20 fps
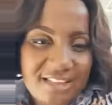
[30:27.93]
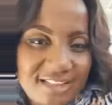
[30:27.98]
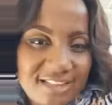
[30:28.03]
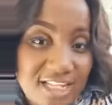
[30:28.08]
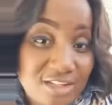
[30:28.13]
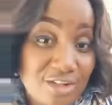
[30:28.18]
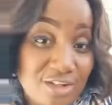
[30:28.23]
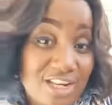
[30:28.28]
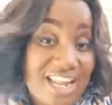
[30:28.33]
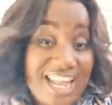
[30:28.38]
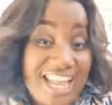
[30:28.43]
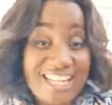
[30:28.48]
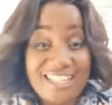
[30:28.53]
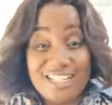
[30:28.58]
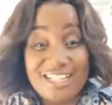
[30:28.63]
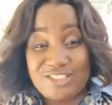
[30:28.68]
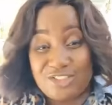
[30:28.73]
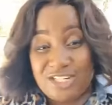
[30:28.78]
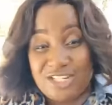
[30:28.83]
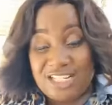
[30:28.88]
attend no
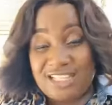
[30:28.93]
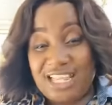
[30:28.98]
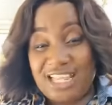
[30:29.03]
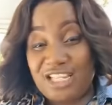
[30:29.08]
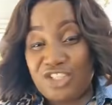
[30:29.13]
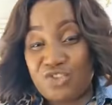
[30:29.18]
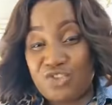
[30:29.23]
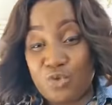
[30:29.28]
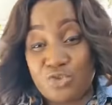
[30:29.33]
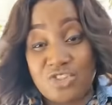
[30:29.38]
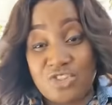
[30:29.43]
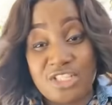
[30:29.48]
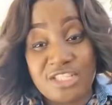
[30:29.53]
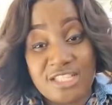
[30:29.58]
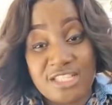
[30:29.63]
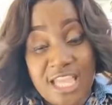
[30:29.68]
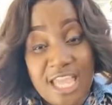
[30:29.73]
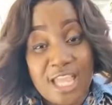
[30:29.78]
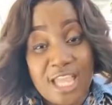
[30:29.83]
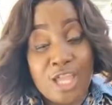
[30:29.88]
like this. So that's the truth. She
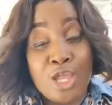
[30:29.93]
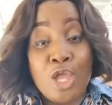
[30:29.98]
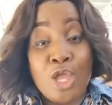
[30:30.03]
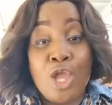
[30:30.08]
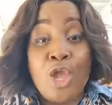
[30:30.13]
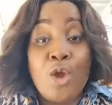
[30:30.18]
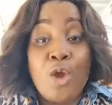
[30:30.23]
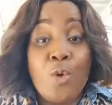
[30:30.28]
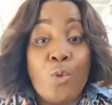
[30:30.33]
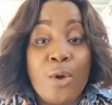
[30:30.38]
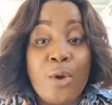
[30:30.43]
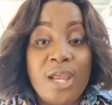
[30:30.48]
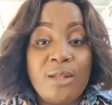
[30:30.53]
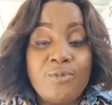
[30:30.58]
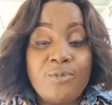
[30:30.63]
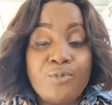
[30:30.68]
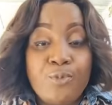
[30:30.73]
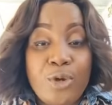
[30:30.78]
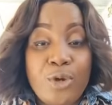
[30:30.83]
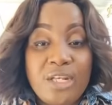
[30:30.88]
said
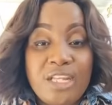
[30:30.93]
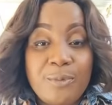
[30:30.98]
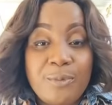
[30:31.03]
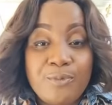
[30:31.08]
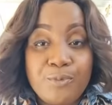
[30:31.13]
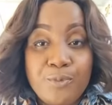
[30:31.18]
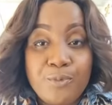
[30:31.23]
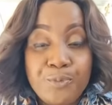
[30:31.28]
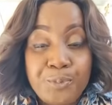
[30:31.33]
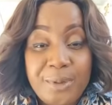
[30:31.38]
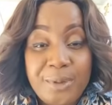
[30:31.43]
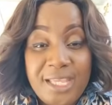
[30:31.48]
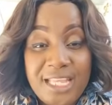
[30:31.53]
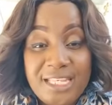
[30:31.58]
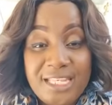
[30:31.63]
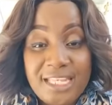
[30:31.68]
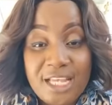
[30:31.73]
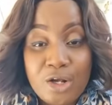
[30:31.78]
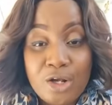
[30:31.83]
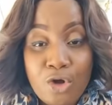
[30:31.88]
when when the
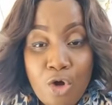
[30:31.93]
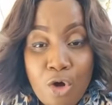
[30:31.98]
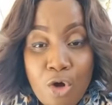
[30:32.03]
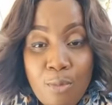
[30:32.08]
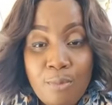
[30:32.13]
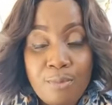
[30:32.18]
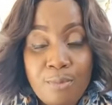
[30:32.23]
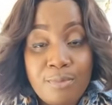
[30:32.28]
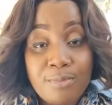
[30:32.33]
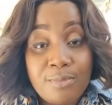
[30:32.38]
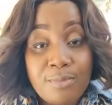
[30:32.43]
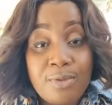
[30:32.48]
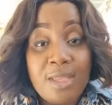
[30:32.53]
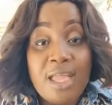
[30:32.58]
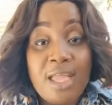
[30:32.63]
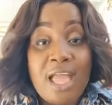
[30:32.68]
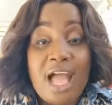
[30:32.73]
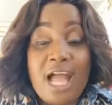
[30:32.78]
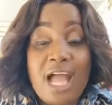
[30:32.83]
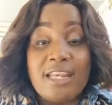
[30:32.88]
payday come
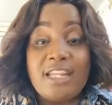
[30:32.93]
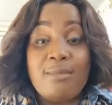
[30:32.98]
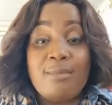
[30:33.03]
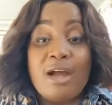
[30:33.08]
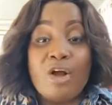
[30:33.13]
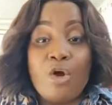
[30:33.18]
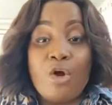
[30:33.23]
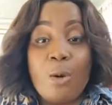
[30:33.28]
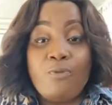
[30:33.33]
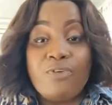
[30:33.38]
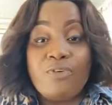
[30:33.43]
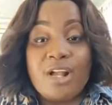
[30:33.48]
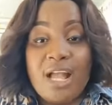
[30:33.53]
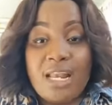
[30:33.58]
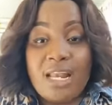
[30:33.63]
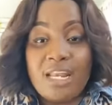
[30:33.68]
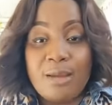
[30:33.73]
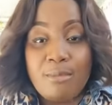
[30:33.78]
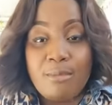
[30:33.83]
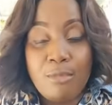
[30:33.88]
and them I come to
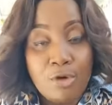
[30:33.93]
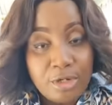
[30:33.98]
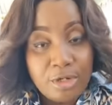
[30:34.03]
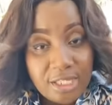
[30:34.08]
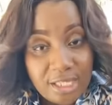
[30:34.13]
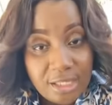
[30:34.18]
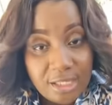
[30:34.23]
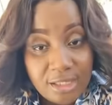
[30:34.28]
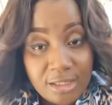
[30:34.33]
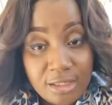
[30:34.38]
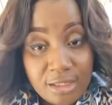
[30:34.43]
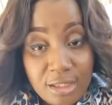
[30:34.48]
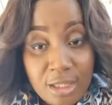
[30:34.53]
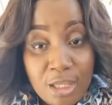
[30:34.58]
collect money,